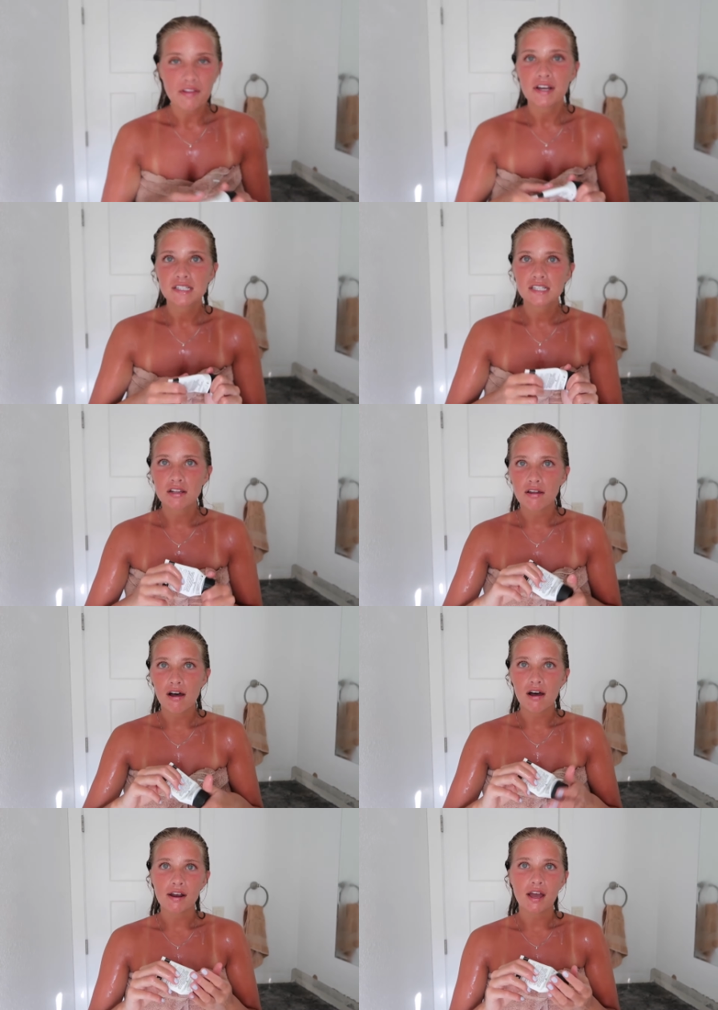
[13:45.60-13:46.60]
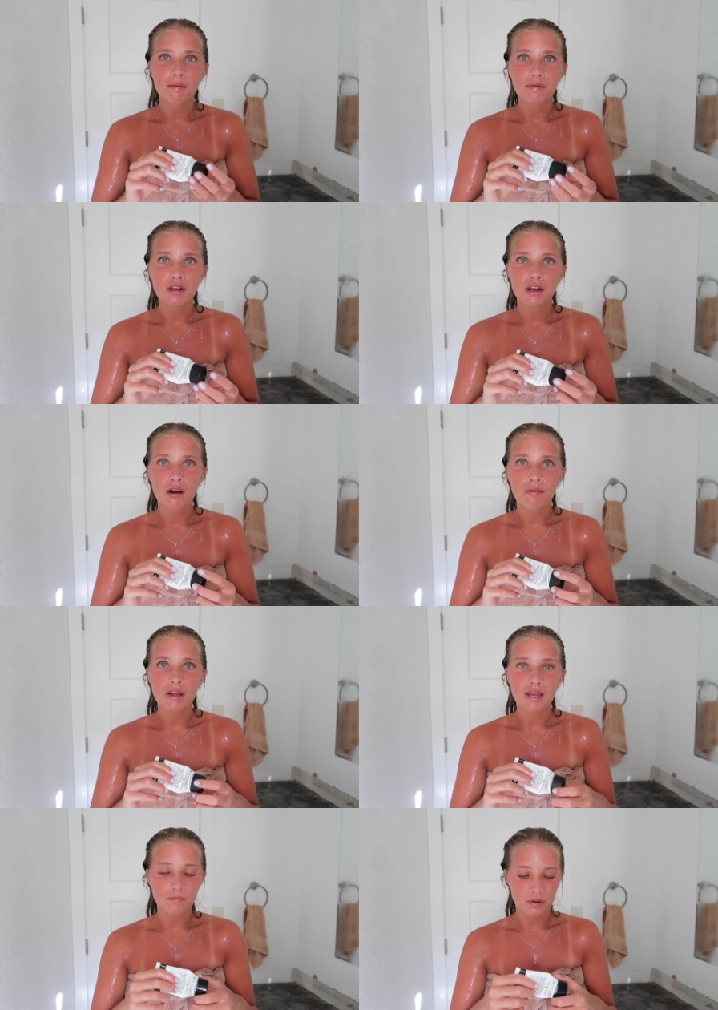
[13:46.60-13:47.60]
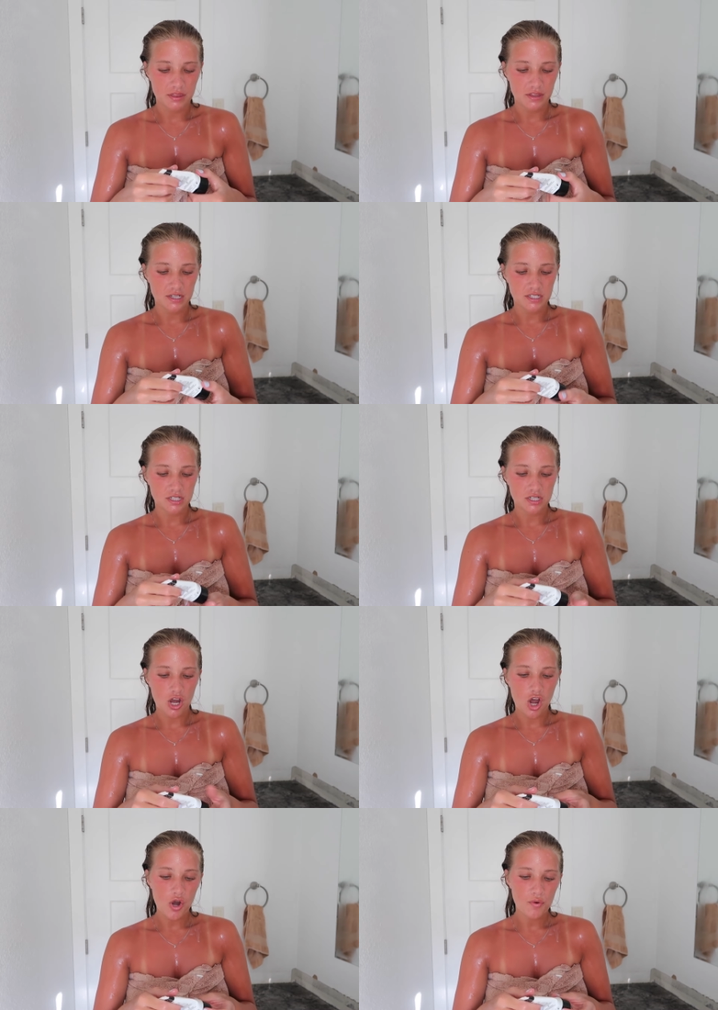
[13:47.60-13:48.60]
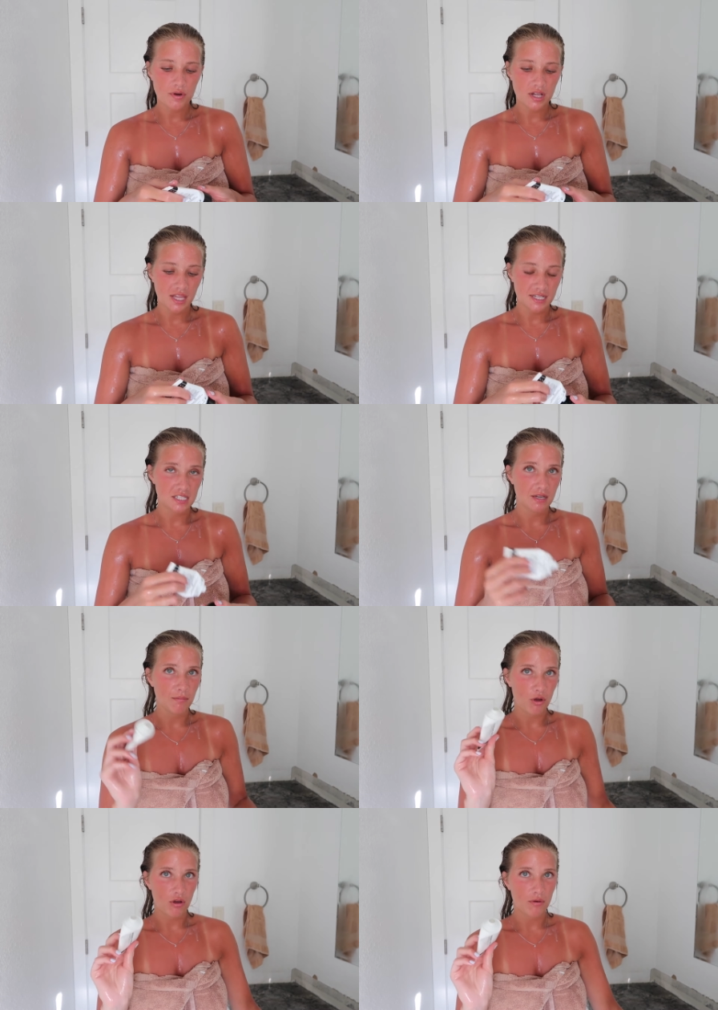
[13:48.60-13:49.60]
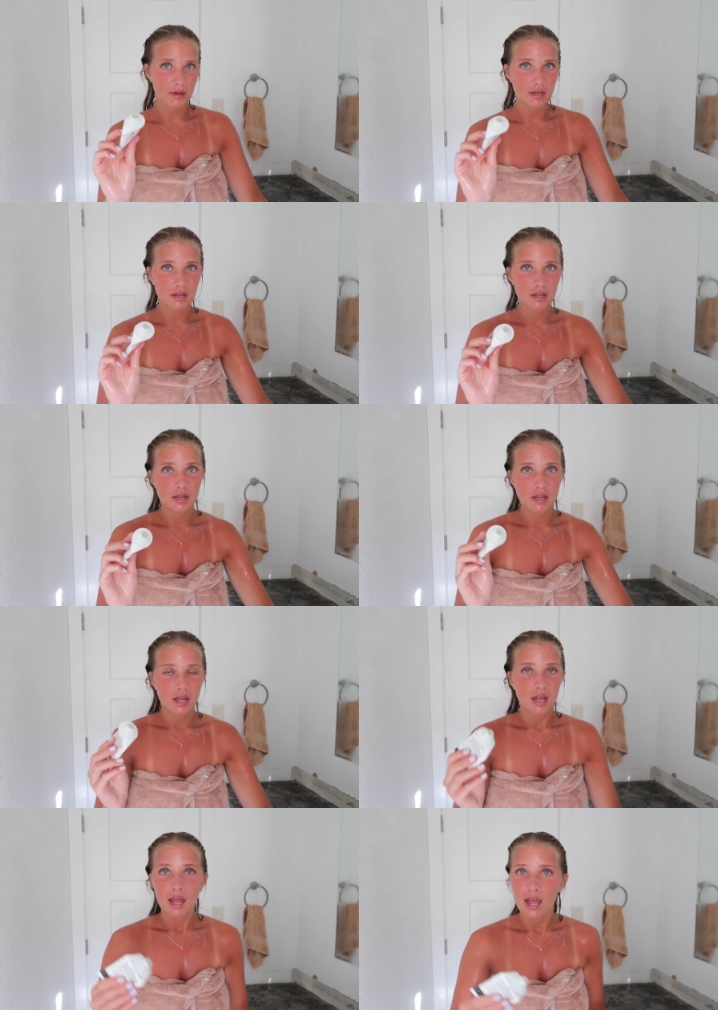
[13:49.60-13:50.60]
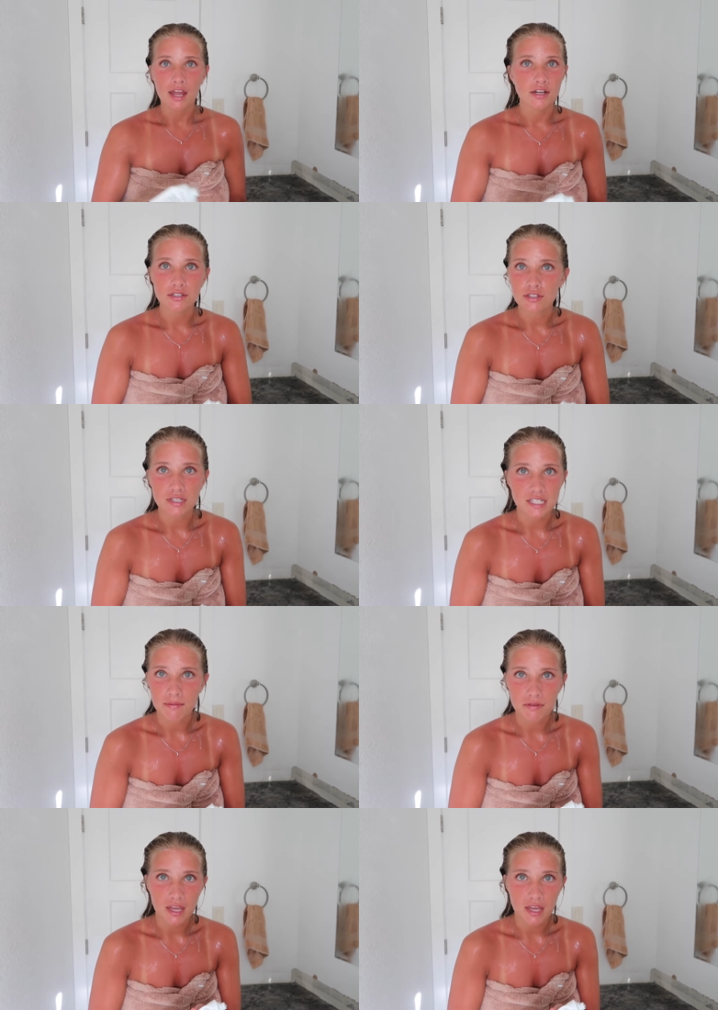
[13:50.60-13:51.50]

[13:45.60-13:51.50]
while that's still on, I'm gonna go in with this oat cleansing balm and do the same